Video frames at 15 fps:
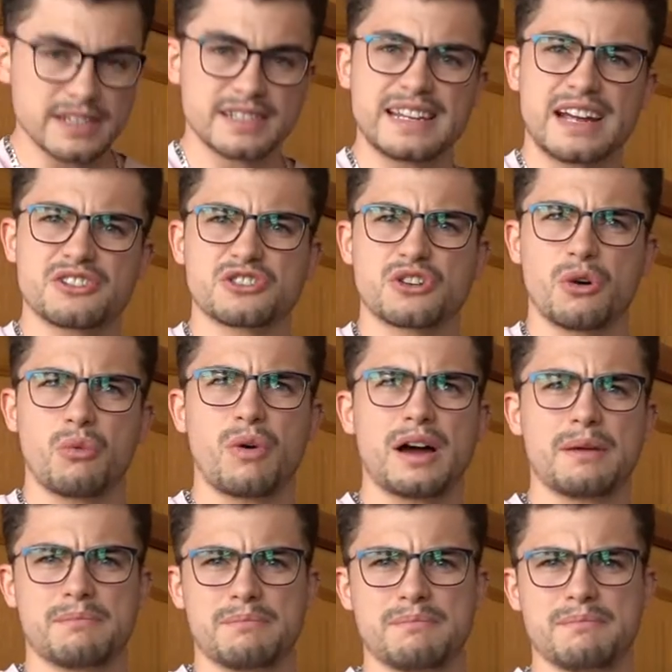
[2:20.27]
it's now just got a
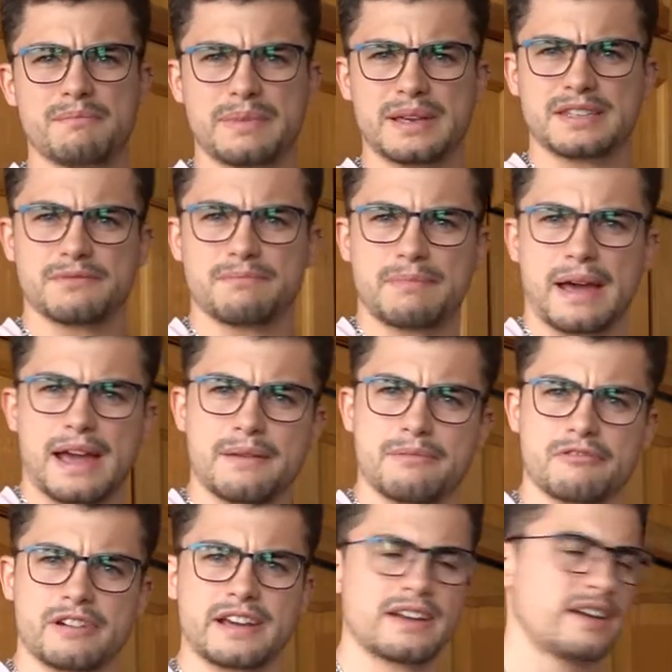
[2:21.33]
white piece of
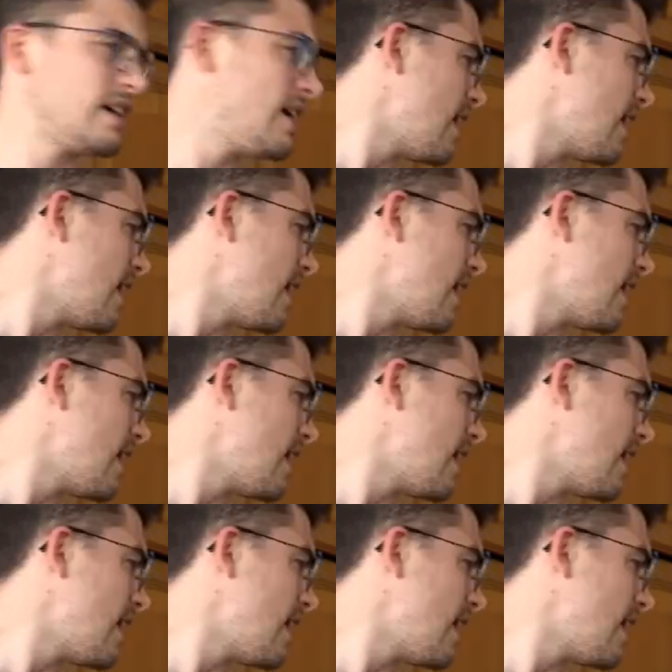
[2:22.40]
paper in it.